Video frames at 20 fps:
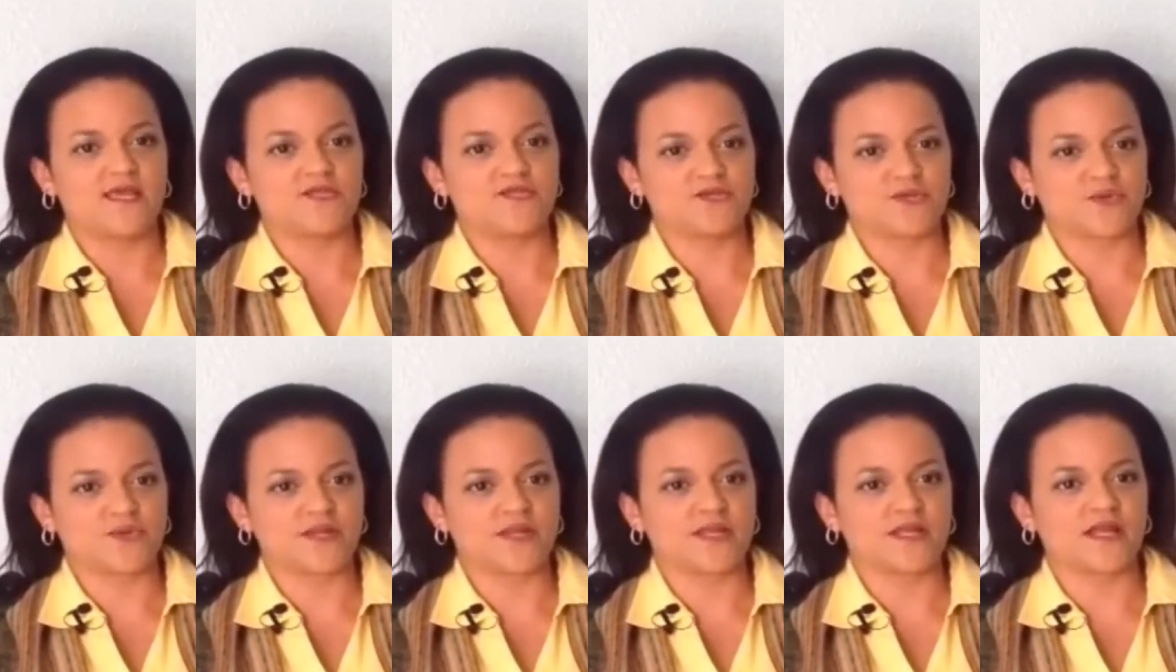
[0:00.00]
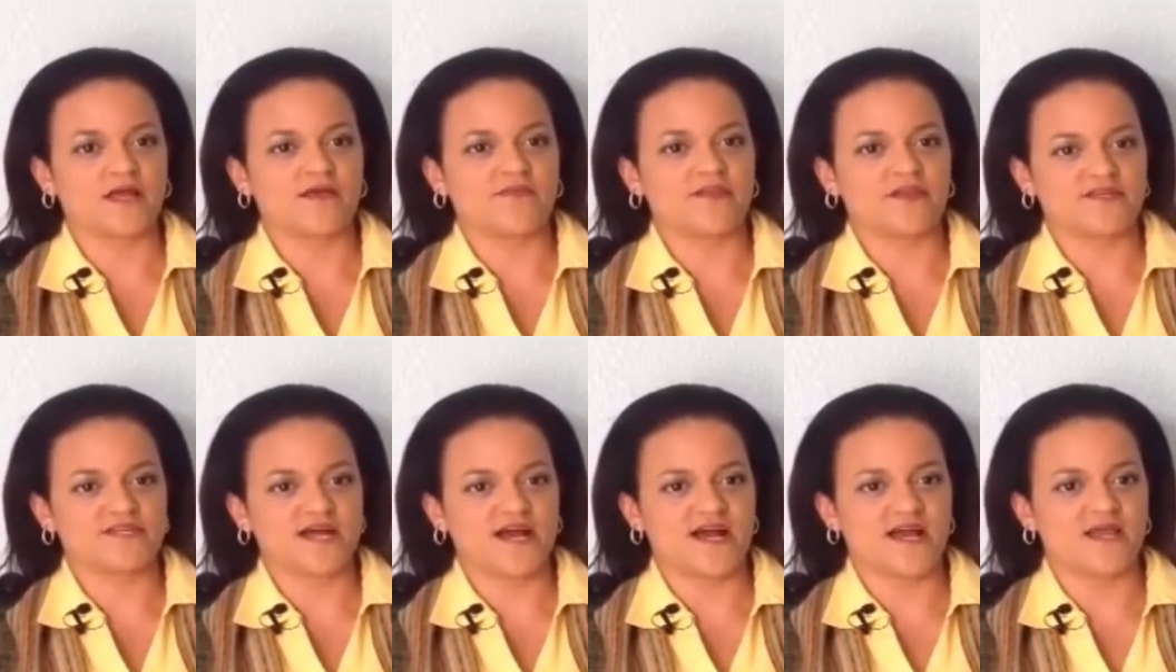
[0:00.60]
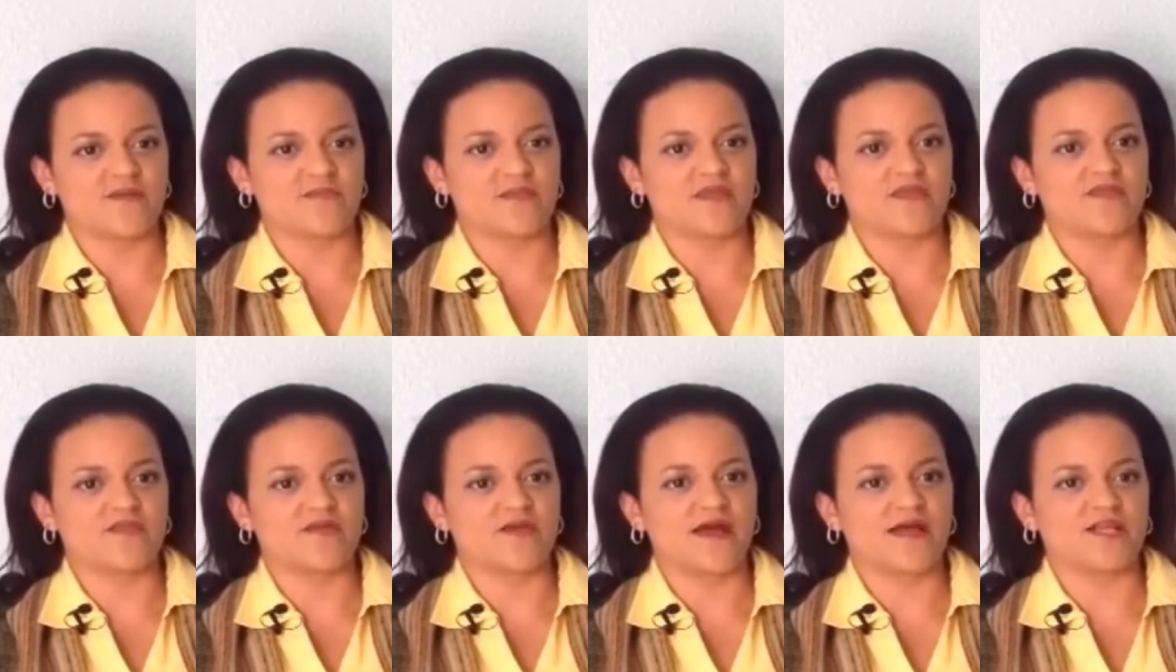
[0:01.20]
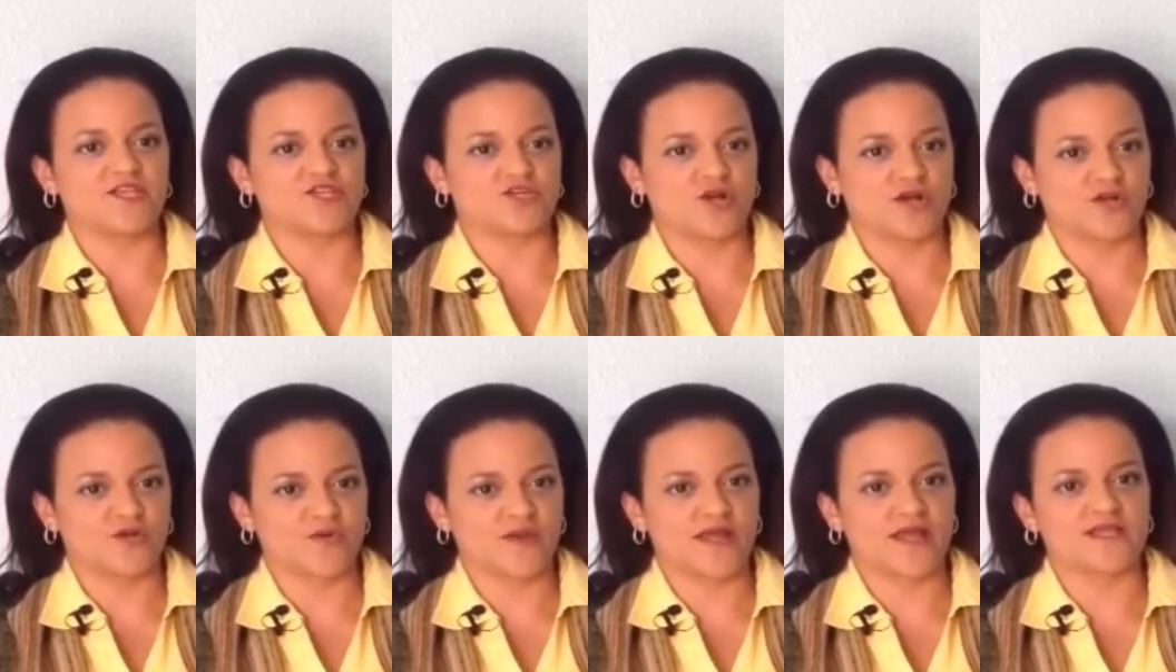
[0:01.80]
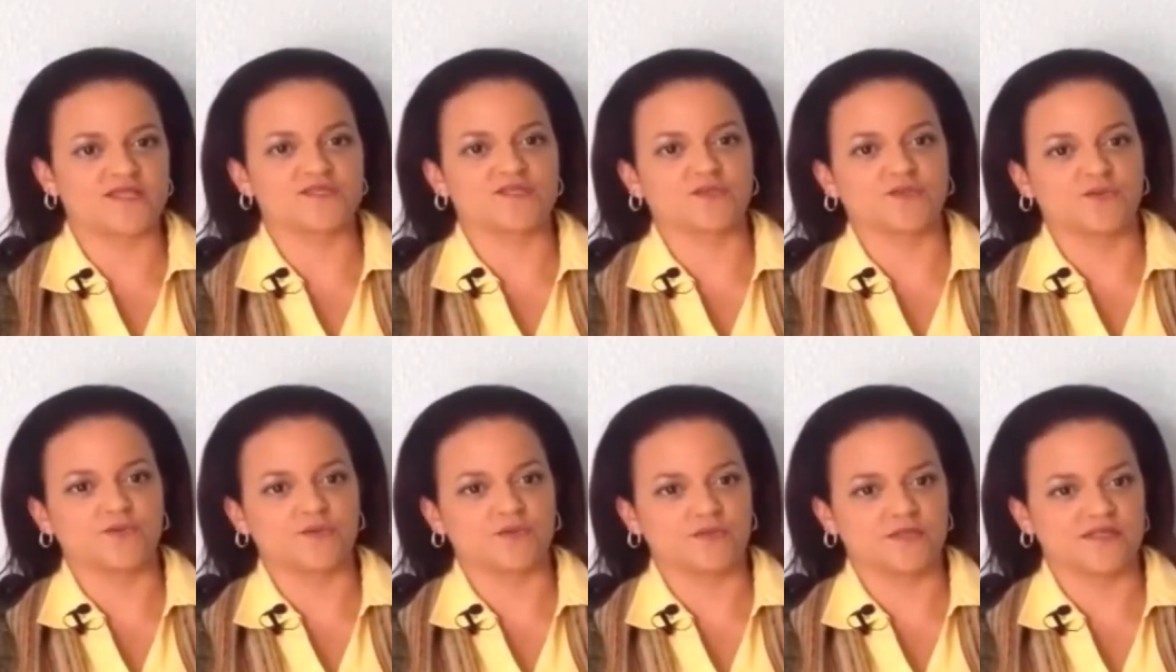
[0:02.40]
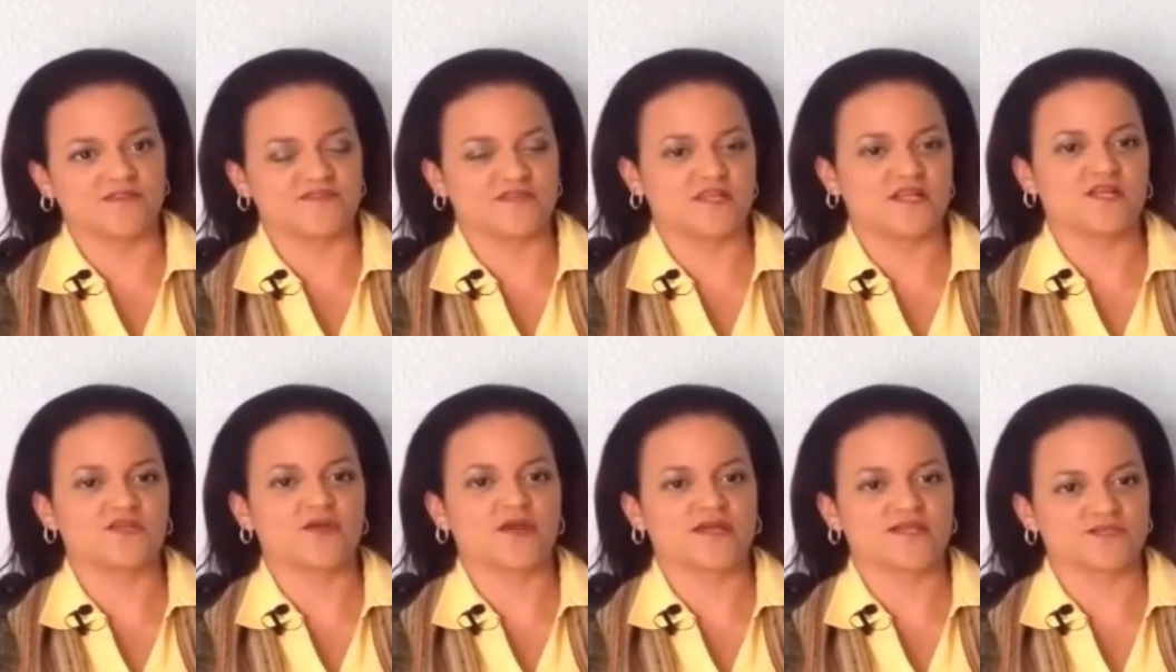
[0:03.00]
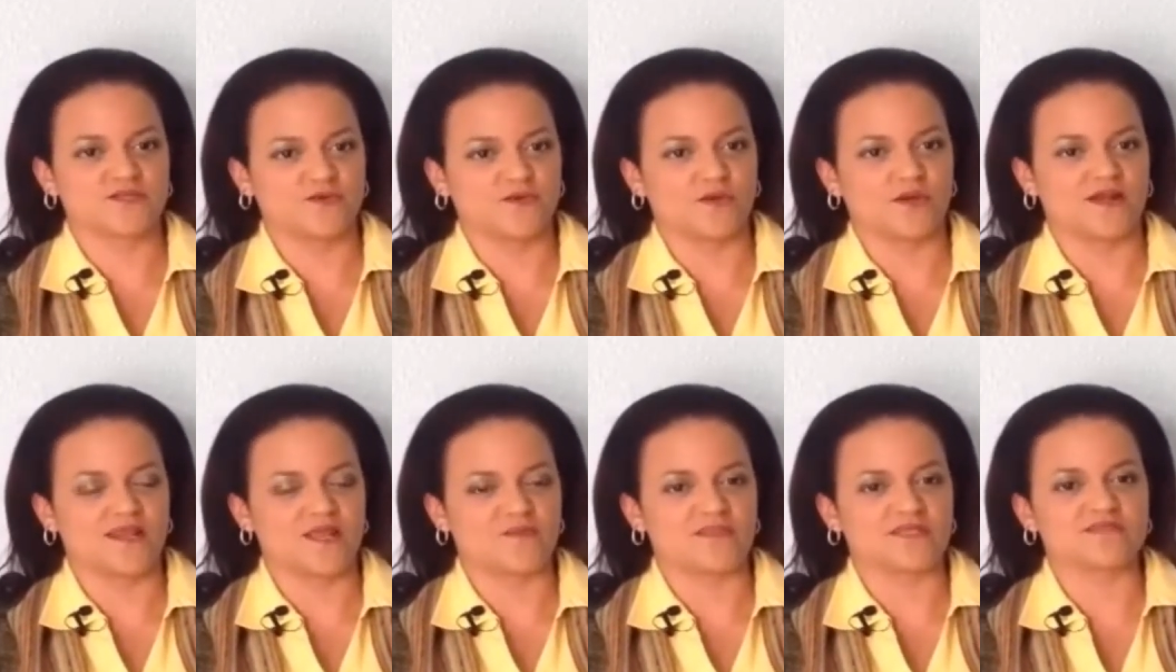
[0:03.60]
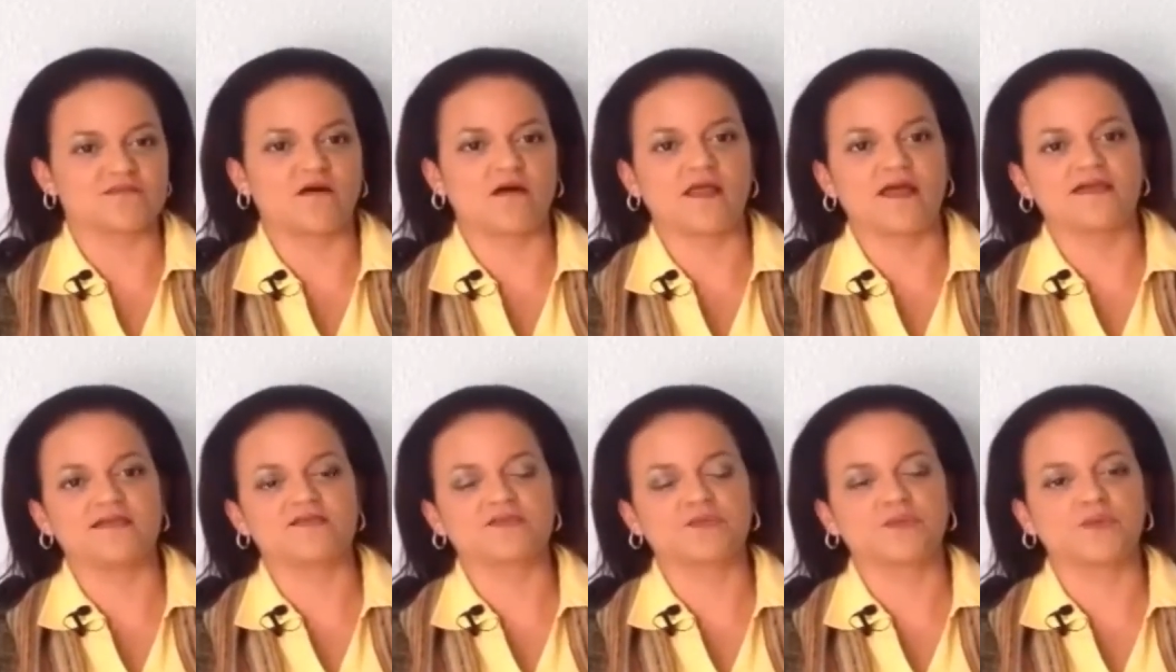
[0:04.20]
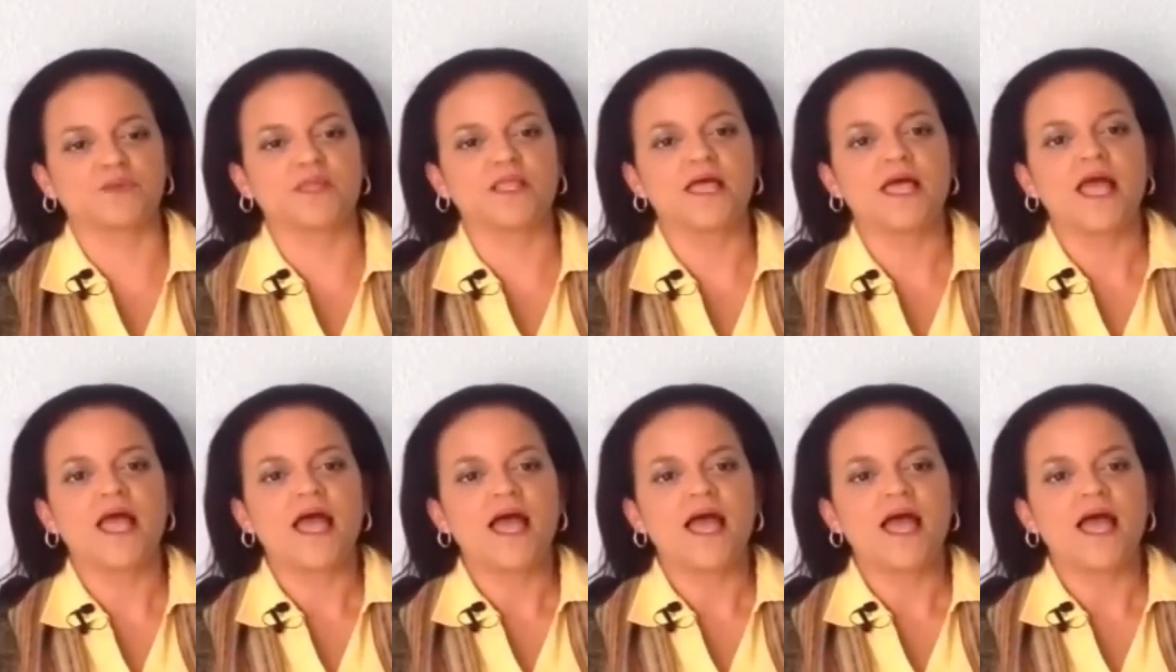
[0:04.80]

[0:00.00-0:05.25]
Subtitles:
during their time either at John Gray High School, Clifton Hunter High School, or Lehman Scott High School.